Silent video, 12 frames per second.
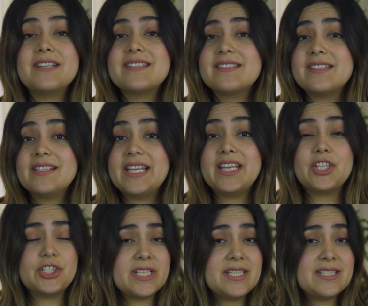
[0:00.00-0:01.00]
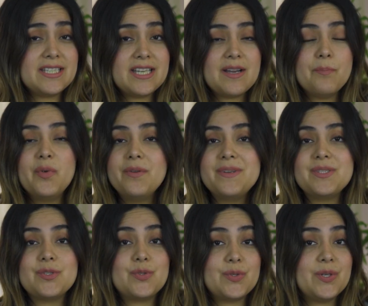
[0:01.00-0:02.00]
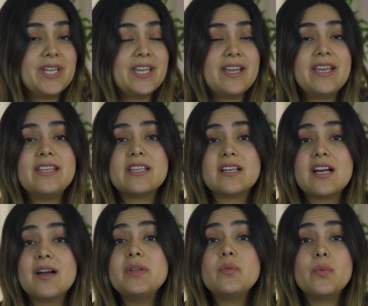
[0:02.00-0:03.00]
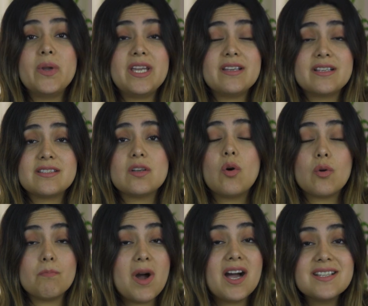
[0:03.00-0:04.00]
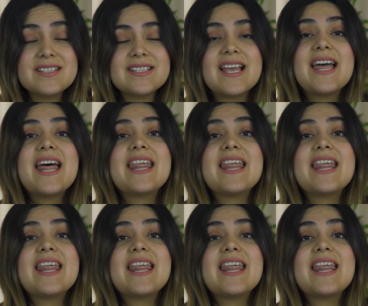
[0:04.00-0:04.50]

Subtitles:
it's still a good idea moving to Turkey in the coming weeks or months,